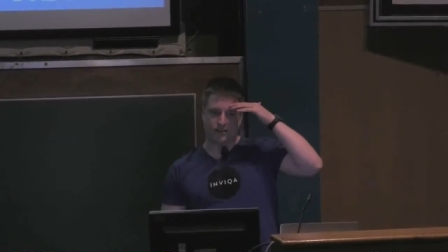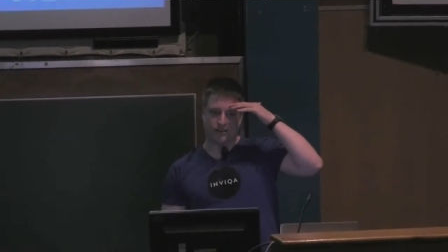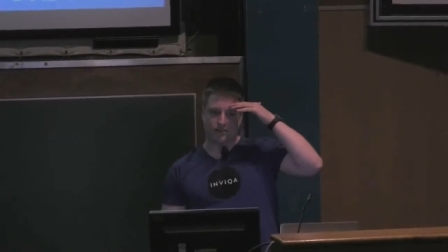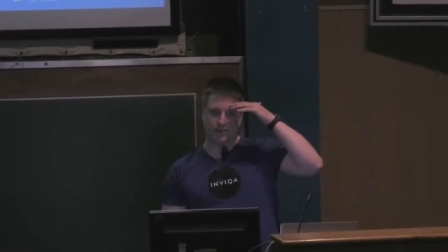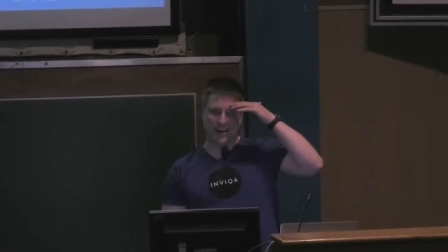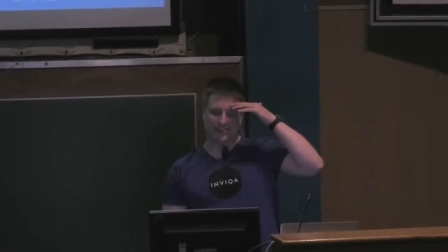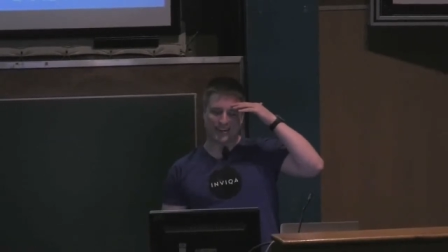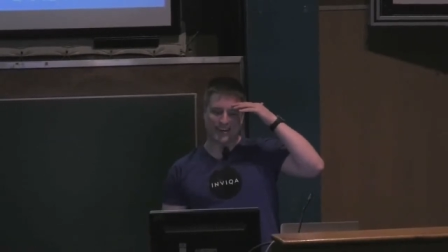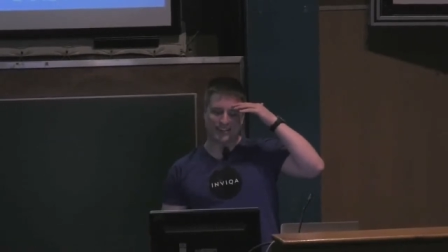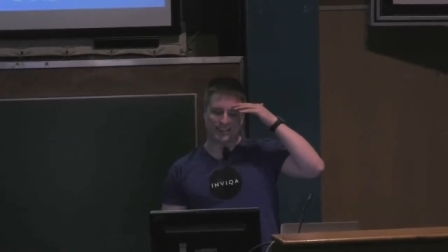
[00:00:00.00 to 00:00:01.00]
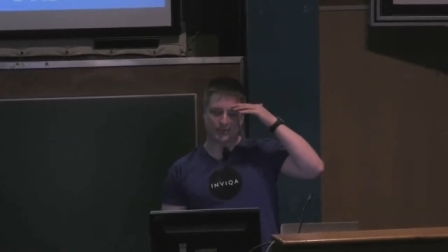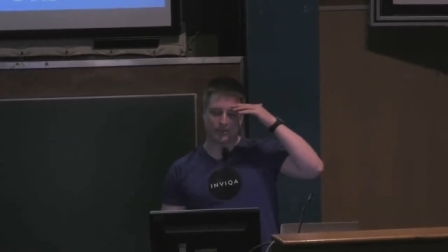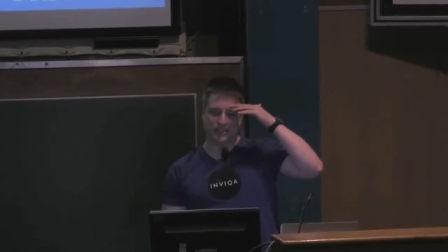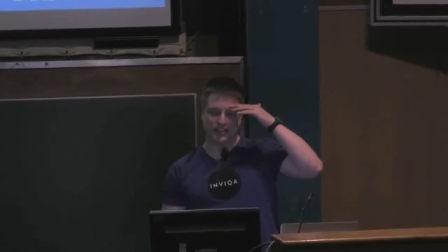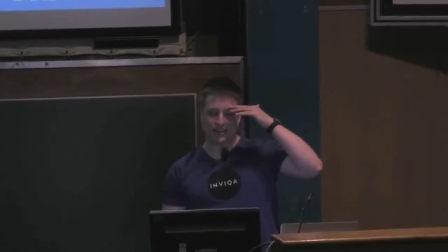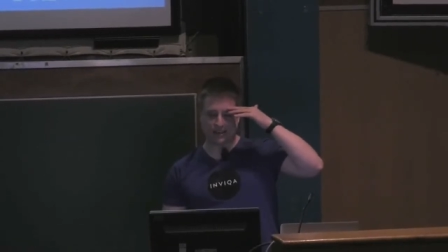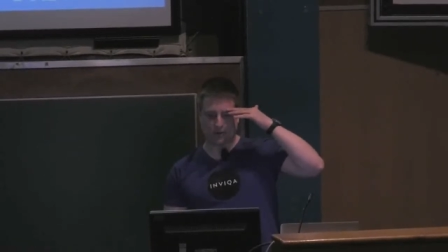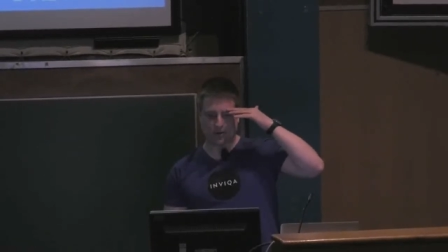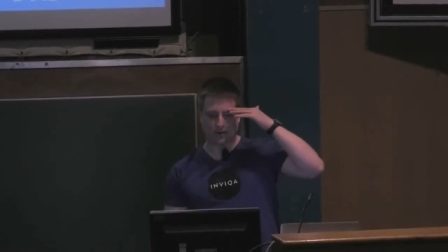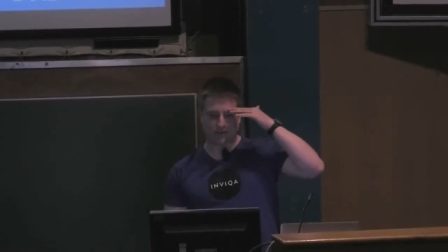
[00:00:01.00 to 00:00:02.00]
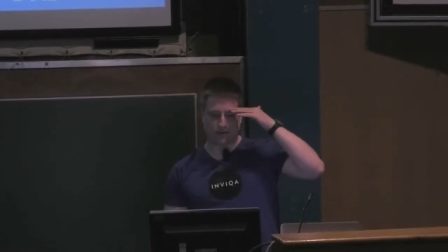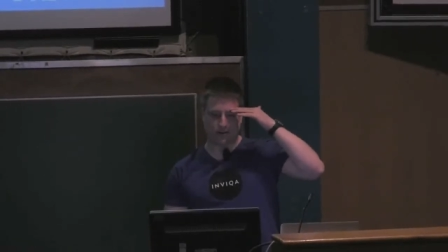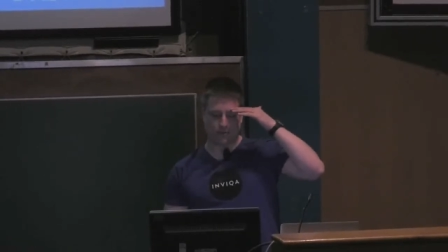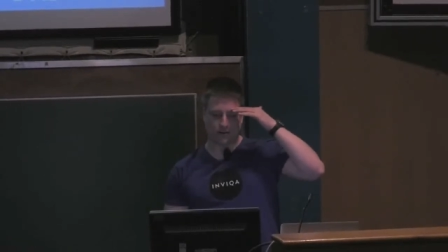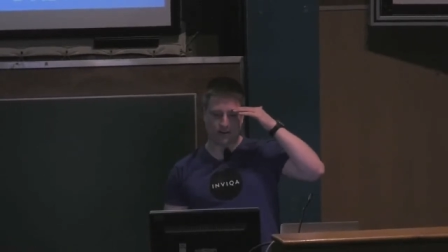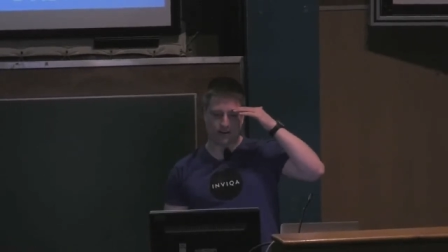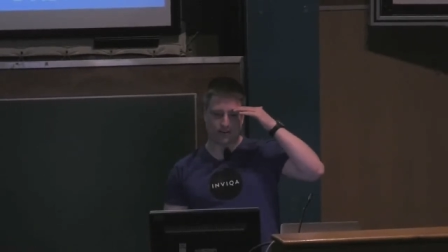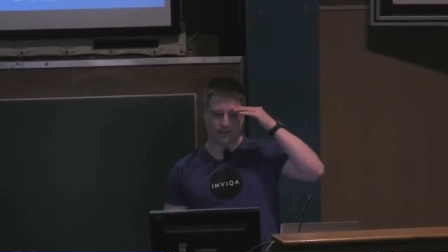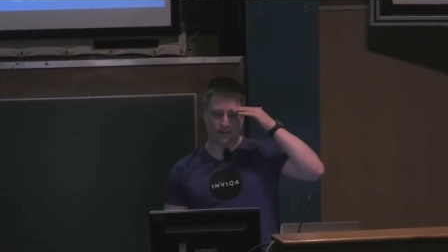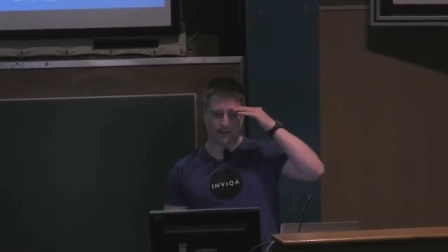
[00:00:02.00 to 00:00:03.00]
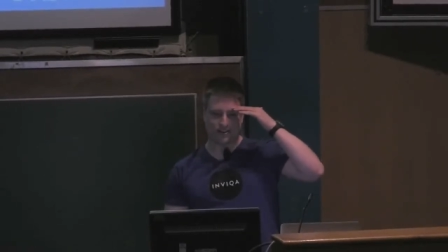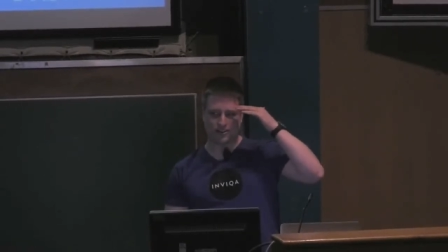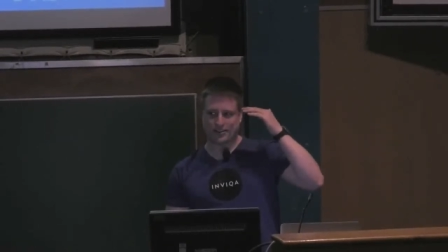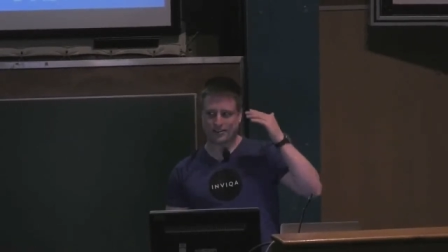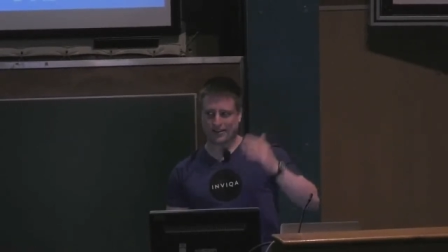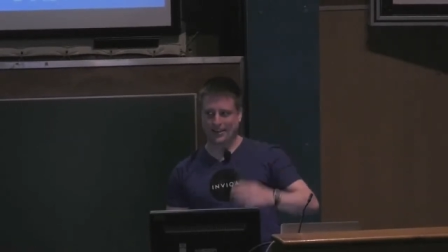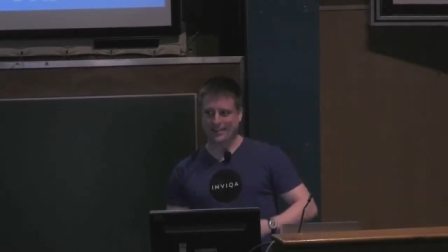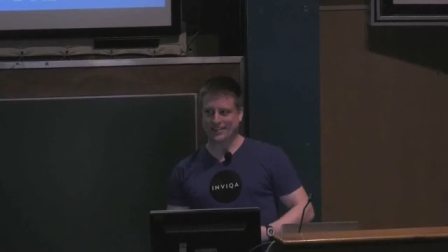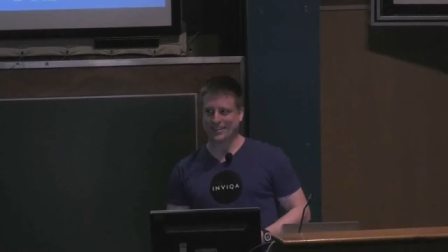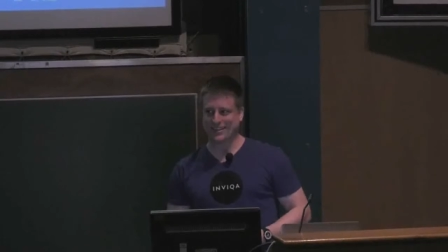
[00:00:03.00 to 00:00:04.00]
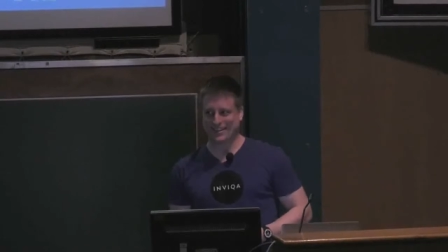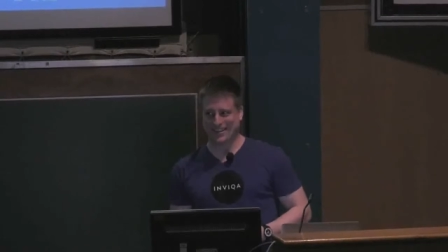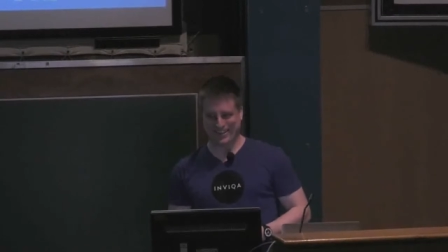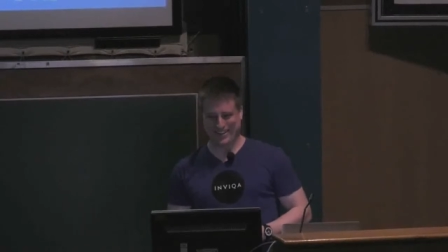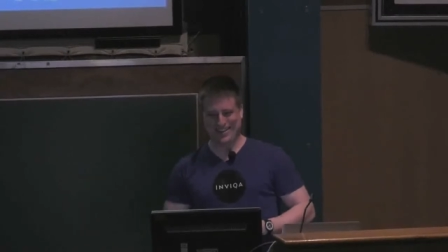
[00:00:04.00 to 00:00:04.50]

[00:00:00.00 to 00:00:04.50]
sort of advocating a particular workflow, but I'd urge you to reconsider.